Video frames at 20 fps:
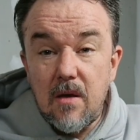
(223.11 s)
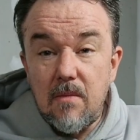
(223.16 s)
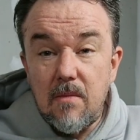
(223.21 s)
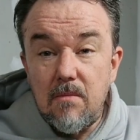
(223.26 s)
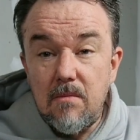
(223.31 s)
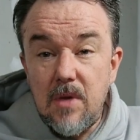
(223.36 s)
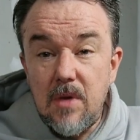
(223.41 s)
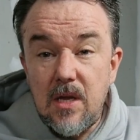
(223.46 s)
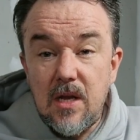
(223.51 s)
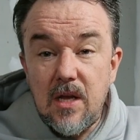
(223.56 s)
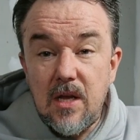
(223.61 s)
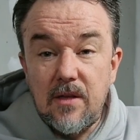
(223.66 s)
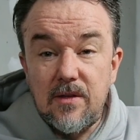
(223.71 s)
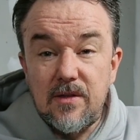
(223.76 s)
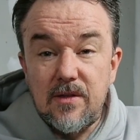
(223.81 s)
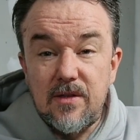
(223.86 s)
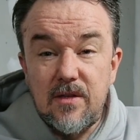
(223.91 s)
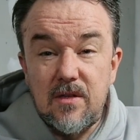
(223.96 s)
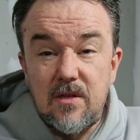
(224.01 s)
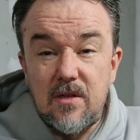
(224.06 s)

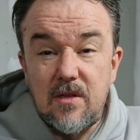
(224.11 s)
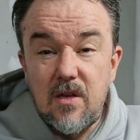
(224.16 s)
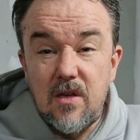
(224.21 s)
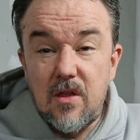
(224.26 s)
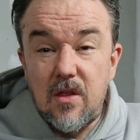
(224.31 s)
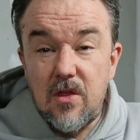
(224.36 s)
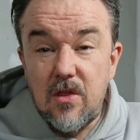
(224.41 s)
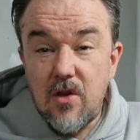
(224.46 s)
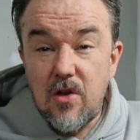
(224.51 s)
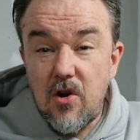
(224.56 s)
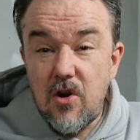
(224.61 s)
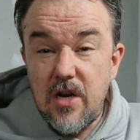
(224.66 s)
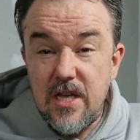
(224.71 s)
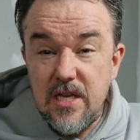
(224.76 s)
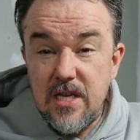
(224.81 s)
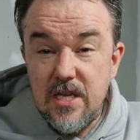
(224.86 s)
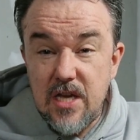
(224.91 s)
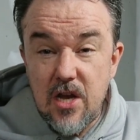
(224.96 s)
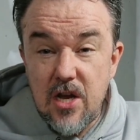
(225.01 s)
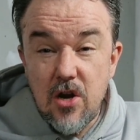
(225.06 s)
minutes to 30
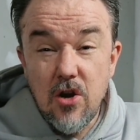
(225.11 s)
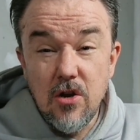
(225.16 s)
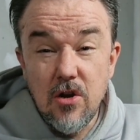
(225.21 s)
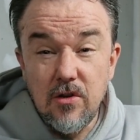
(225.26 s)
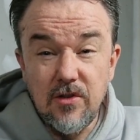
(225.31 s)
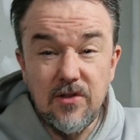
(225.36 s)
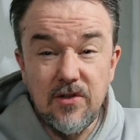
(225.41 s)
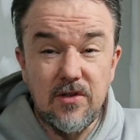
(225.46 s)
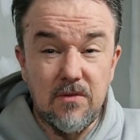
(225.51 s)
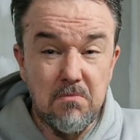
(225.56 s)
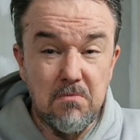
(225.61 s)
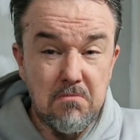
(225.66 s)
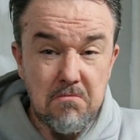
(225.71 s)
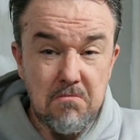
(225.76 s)
years.